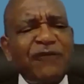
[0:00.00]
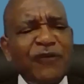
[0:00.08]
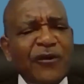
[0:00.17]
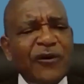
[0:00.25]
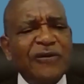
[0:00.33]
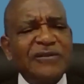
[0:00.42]

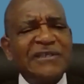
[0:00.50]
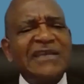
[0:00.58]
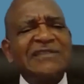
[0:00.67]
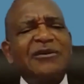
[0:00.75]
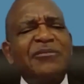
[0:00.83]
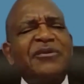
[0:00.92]
flow that
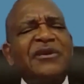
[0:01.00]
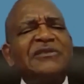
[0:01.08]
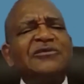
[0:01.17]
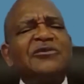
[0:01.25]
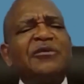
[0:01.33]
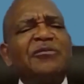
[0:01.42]
upgrades
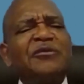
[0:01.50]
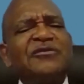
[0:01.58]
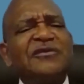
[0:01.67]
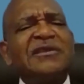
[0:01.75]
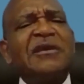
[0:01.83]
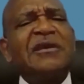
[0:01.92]
your immune
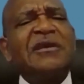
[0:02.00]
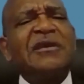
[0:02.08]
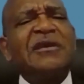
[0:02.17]
system.